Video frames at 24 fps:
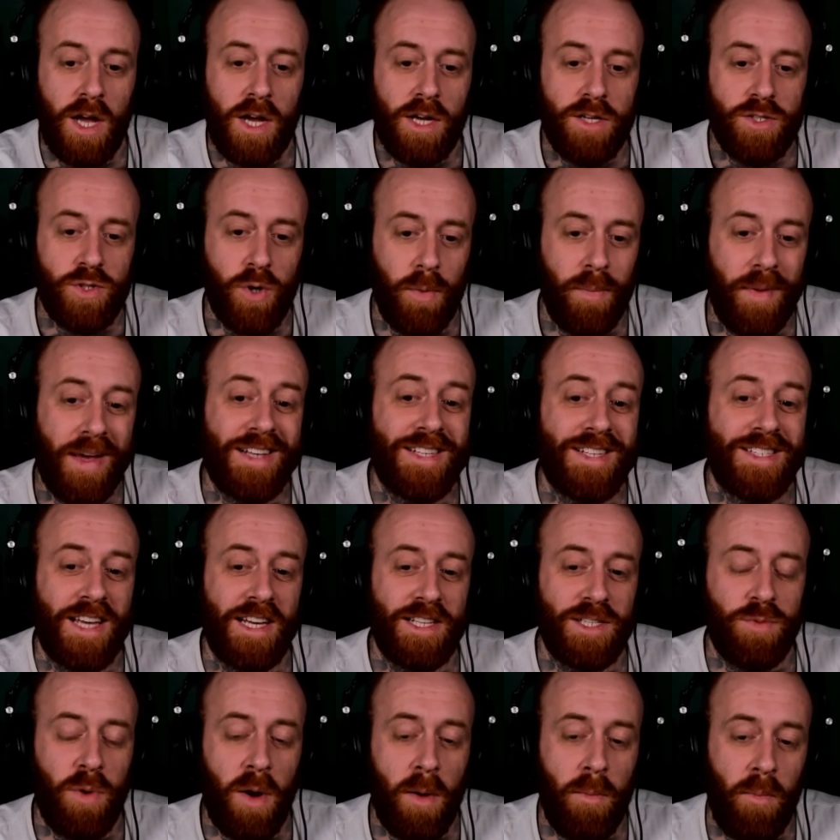So it makes
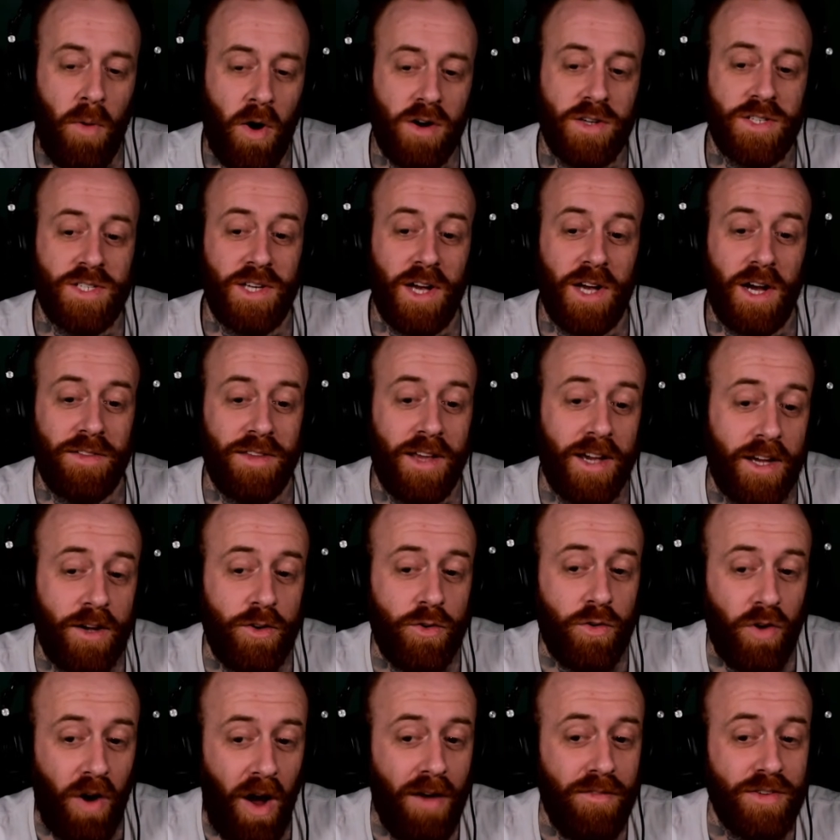sense why Marcion
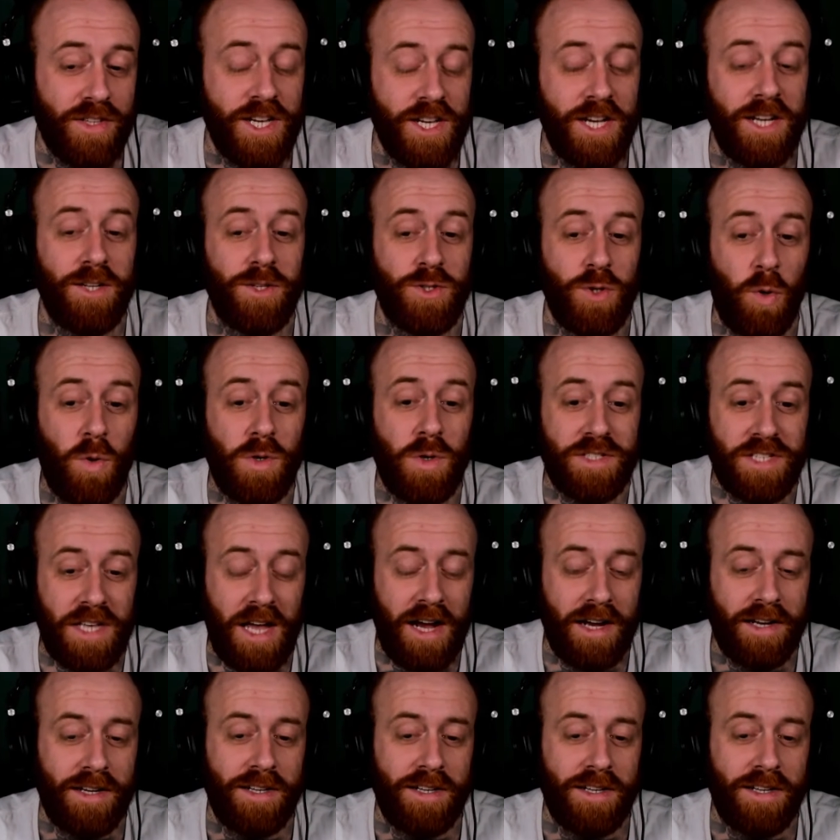gravitated towards that,